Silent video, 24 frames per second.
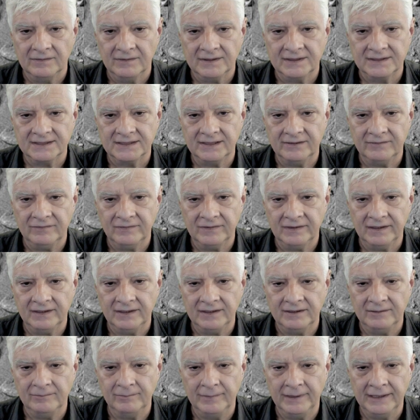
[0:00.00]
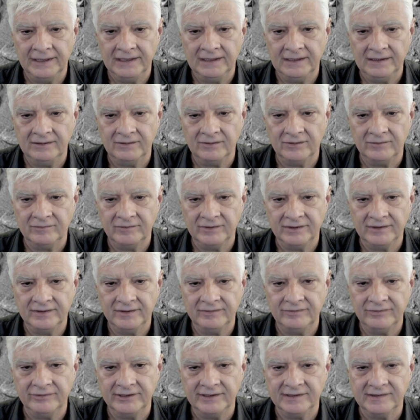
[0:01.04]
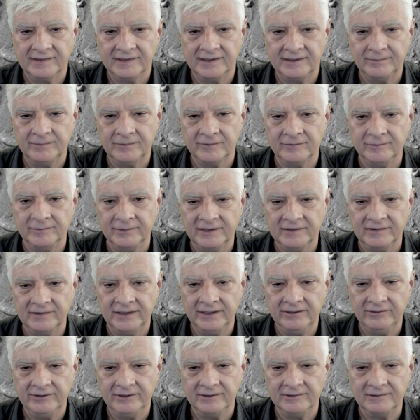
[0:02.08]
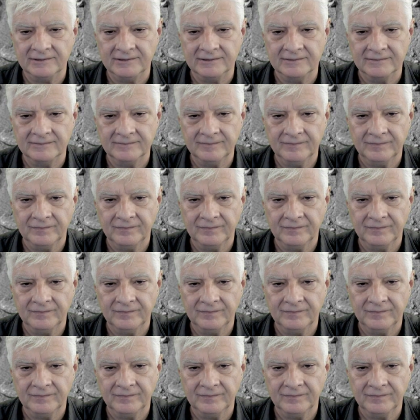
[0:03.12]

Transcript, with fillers: look as if they're made of a different type of material.